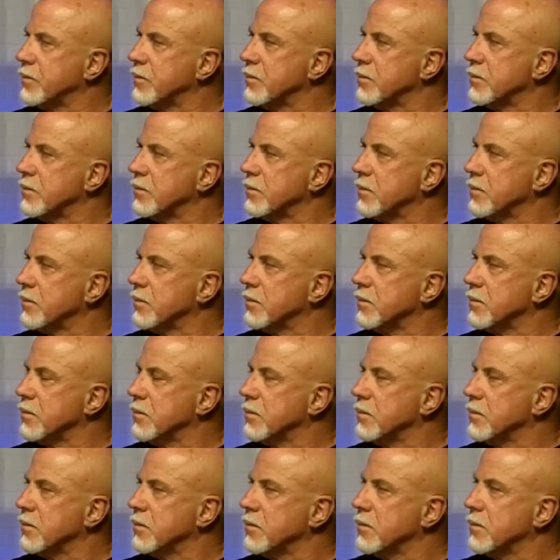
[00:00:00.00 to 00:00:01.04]

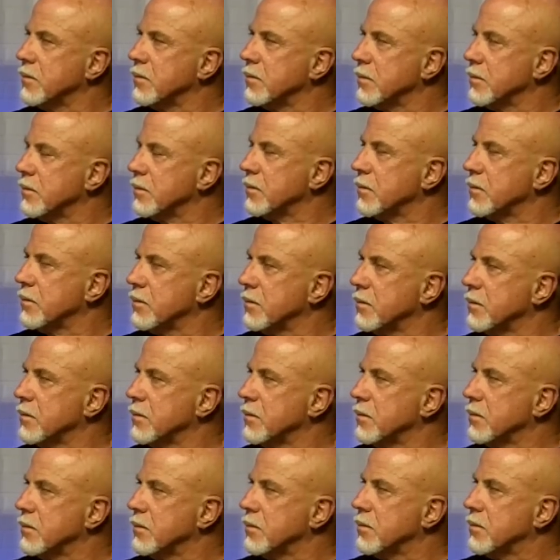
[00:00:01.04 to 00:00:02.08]

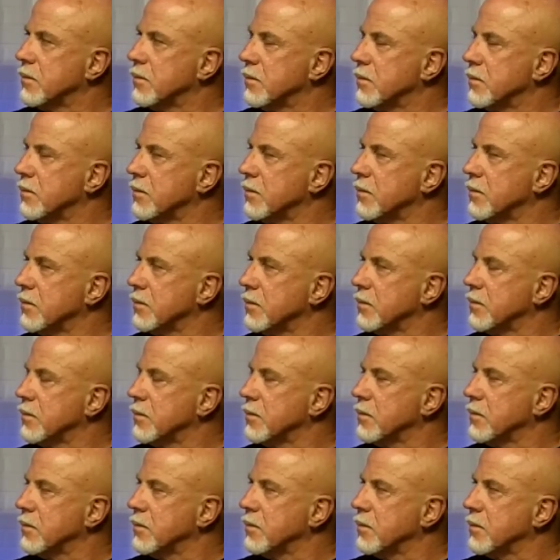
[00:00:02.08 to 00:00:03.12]

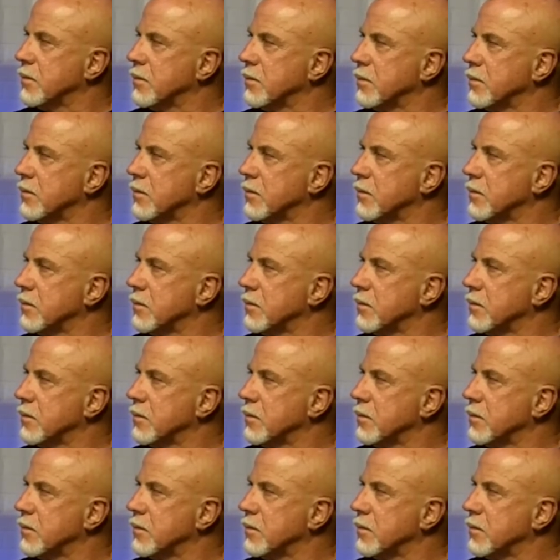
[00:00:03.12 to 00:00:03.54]
(silent)